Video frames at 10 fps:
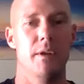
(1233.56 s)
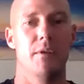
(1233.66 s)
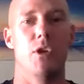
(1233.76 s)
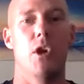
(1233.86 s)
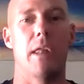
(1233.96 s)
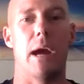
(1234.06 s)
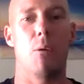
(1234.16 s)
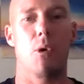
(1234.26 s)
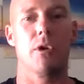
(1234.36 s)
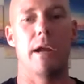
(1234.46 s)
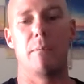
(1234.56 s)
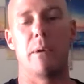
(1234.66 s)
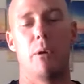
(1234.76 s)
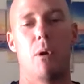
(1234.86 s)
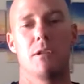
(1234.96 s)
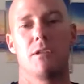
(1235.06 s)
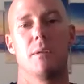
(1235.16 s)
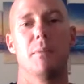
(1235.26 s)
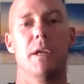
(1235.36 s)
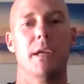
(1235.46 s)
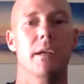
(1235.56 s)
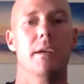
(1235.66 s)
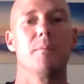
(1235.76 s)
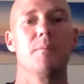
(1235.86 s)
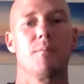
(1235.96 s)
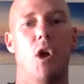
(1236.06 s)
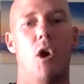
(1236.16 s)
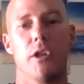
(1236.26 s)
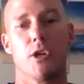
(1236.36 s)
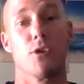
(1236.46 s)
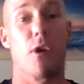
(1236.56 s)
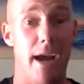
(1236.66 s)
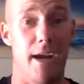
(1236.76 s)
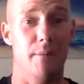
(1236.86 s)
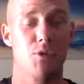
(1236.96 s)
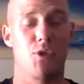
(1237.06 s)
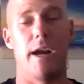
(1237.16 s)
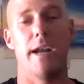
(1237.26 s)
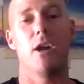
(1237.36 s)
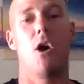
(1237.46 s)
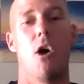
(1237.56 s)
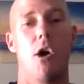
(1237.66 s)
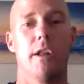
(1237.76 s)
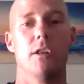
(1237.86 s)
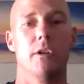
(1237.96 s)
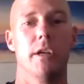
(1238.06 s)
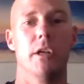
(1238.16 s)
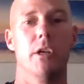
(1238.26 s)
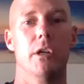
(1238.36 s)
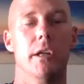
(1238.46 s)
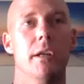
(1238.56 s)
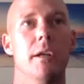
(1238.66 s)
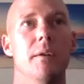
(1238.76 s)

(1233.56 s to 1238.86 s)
you know that world. Everybody wants to be on the gram, training hard and looking good.